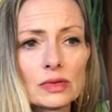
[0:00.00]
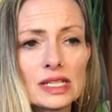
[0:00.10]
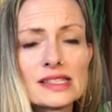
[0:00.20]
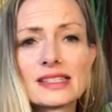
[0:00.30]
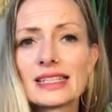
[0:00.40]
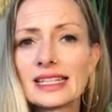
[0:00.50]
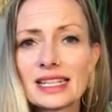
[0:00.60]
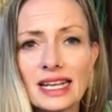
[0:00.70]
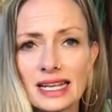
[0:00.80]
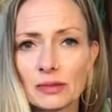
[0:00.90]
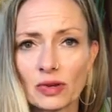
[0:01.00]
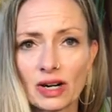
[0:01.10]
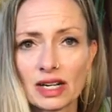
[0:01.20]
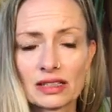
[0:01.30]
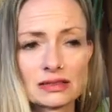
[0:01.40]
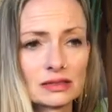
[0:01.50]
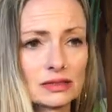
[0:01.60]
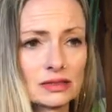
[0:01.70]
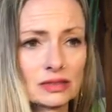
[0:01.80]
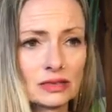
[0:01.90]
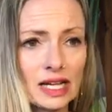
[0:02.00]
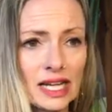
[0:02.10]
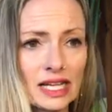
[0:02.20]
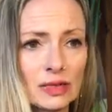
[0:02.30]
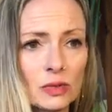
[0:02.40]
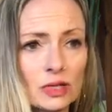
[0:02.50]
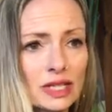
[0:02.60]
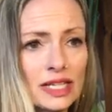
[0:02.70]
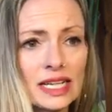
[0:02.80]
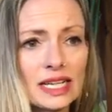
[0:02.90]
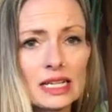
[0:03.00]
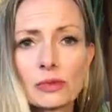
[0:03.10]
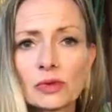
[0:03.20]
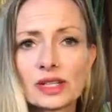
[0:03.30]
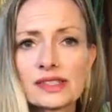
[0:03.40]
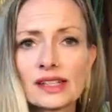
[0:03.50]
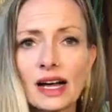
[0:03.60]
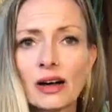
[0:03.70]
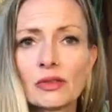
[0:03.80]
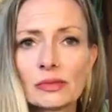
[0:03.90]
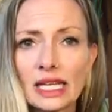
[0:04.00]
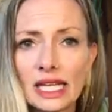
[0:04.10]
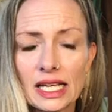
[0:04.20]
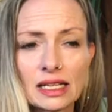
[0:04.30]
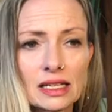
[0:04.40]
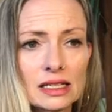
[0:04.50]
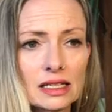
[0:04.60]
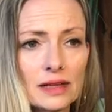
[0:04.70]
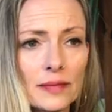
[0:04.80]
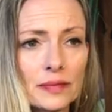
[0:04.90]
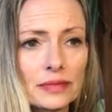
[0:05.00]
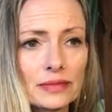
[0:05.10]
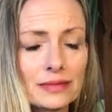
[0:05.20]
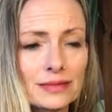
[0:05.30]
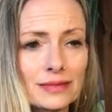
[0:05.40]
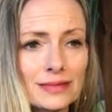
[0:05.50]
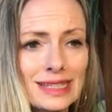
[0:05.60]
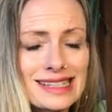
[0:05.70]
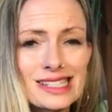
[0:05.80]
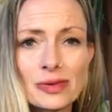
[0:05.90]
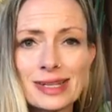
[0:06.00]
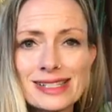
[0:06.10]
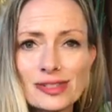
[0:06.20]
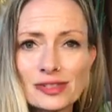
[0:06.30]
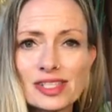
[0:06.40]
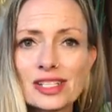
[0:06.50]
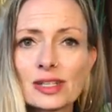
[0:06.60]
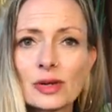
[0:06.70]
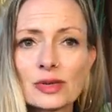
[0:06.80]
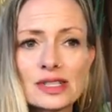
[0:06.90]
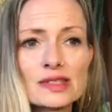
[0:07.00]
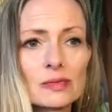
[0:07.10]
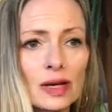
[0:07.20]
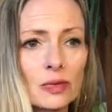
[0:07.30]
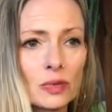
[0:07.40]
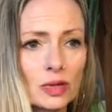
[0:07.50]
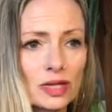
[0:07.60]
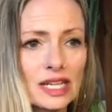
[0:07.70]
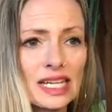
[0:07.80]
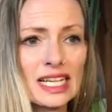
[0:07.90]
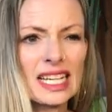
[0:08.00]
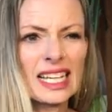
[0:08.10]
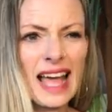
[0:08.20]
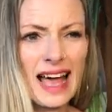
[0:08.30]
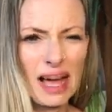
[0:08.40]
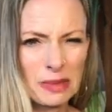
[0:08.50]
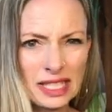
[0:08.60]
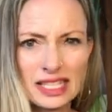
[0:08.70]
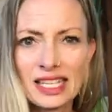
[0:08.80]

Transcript: isn't needed anymore, right? Worrying anymore doesn't help me. And so when I start to notice my worry habit